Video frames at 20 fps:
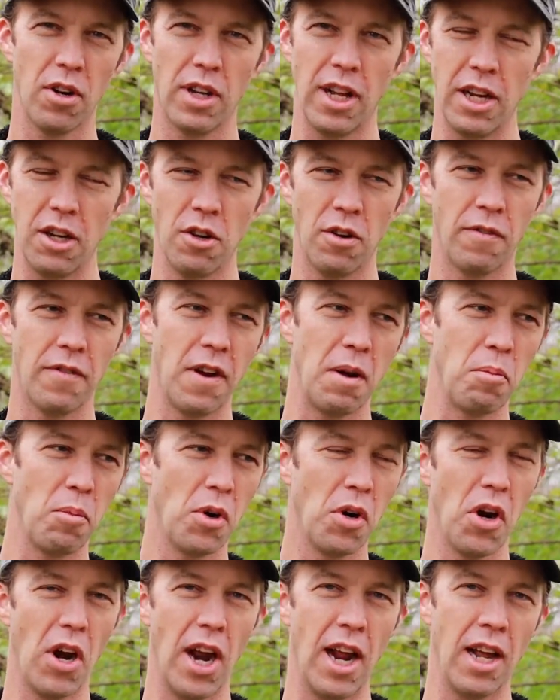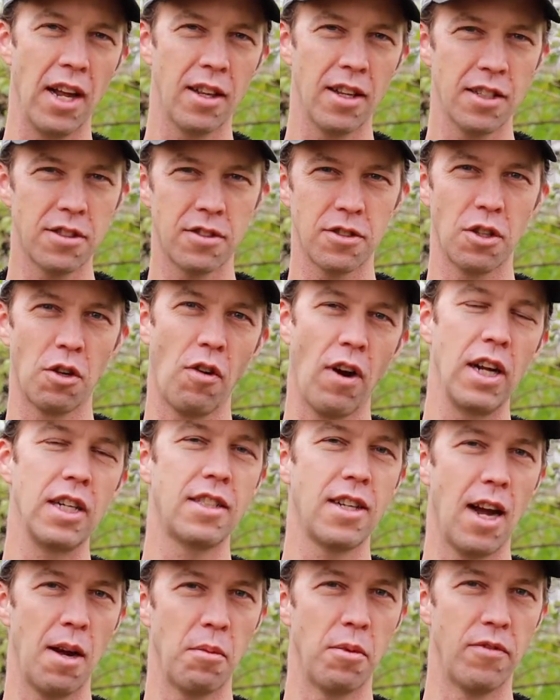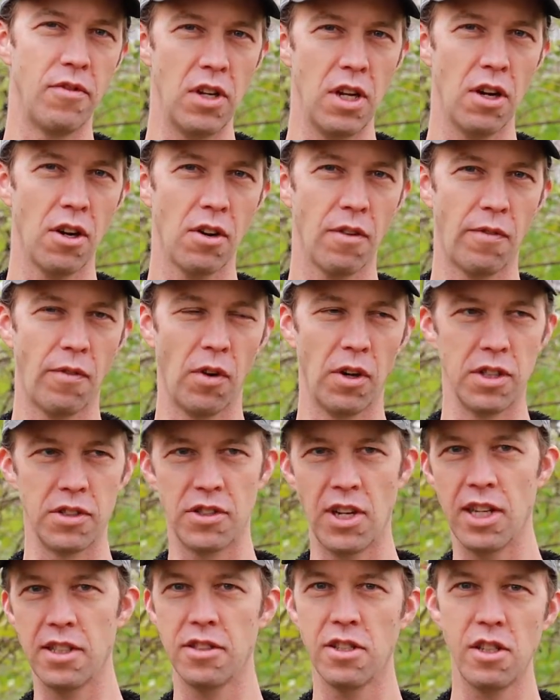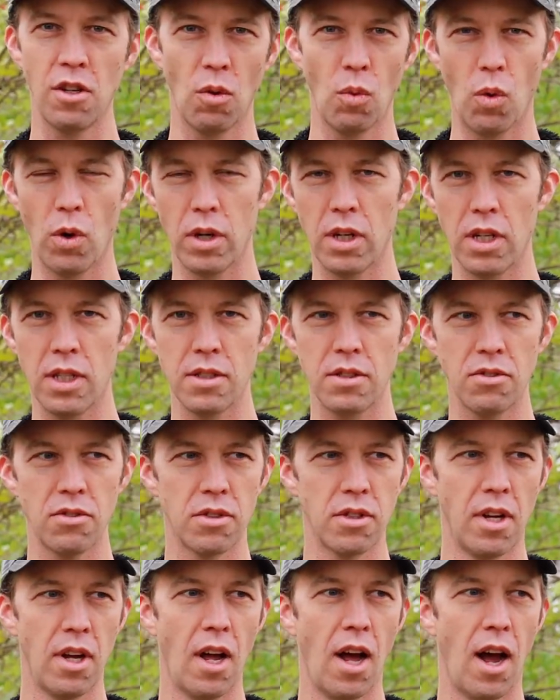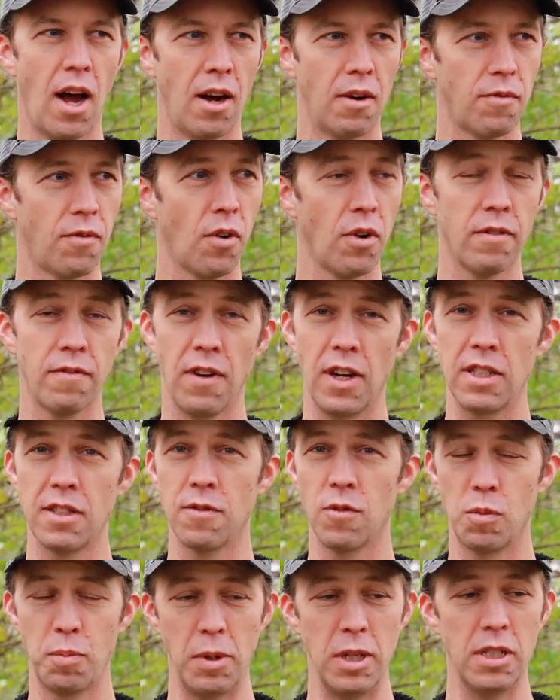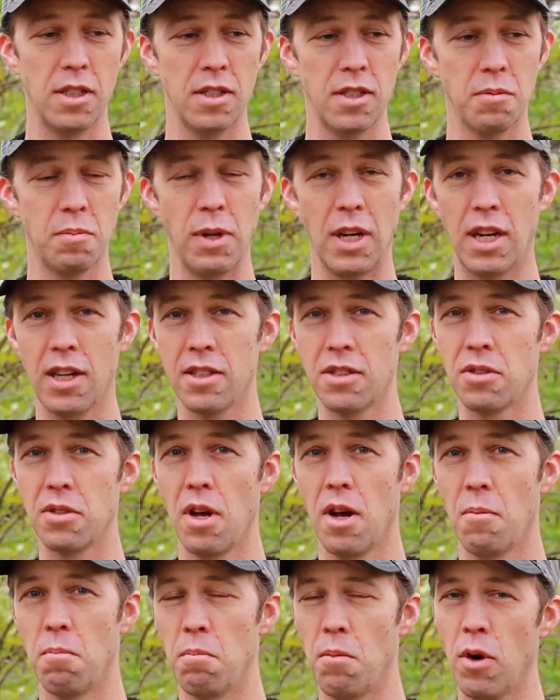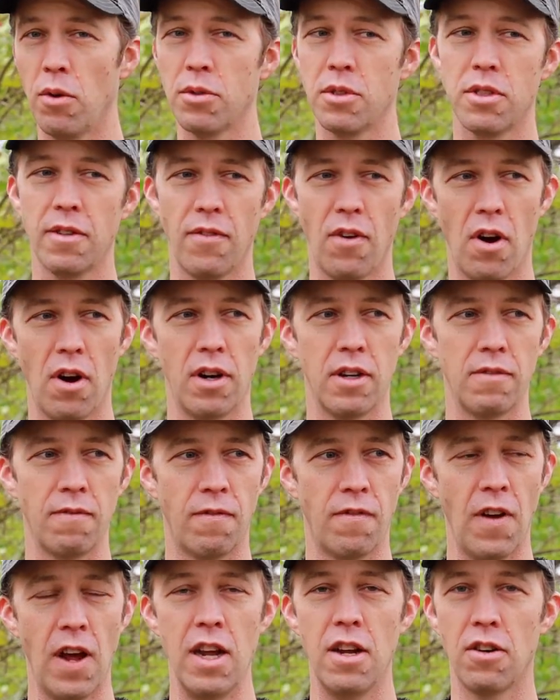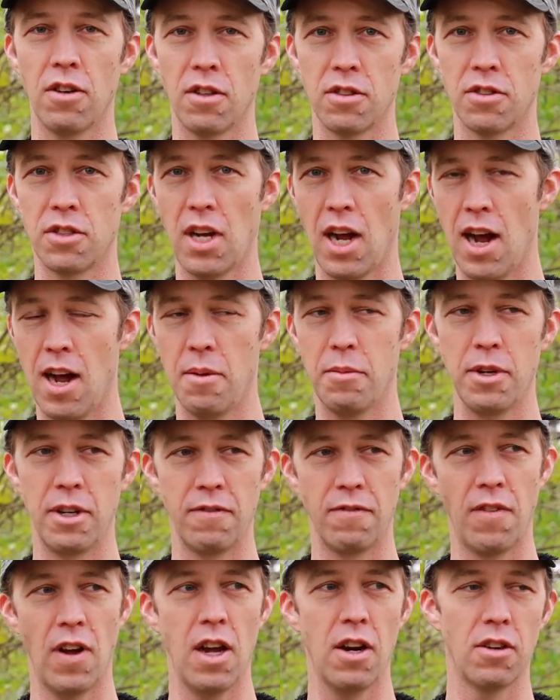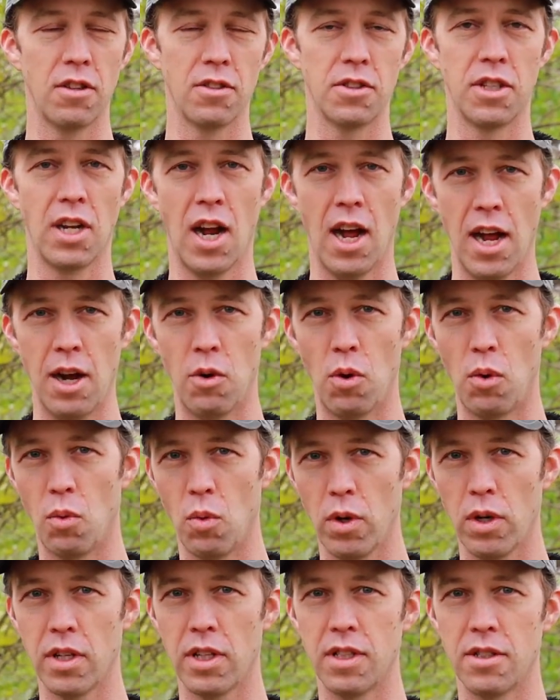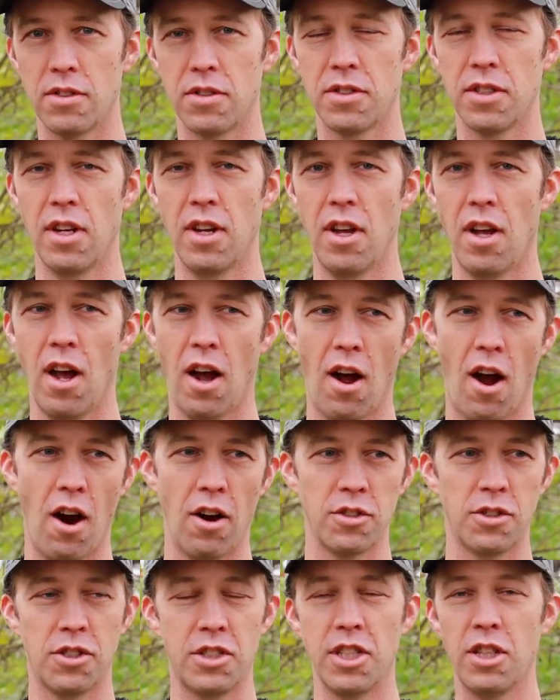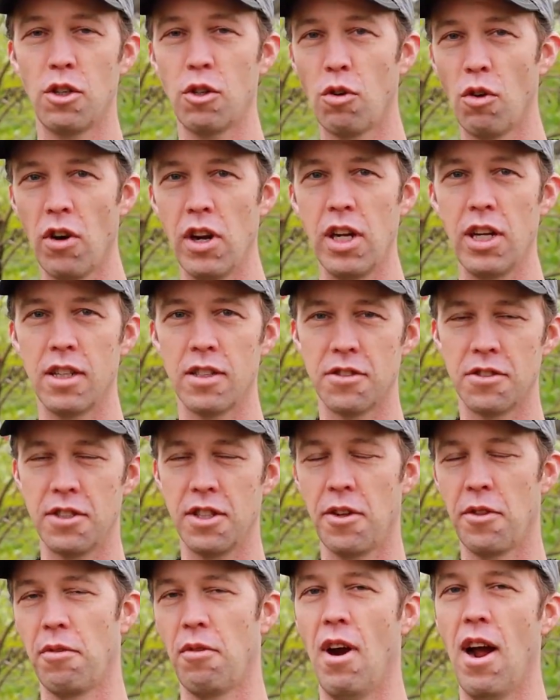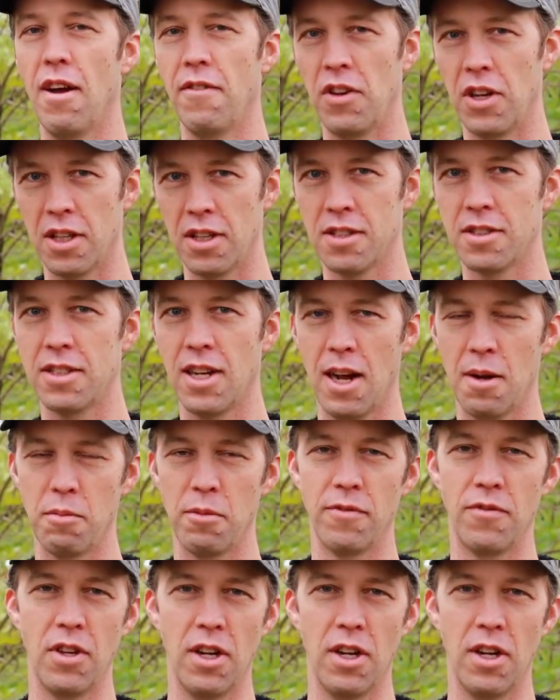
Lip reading: late November, and this is a great time of year for assessing your woodlands for invasive species, because most of our invaders, common invaders in Iowa woodlands, are still green and still thriving this time of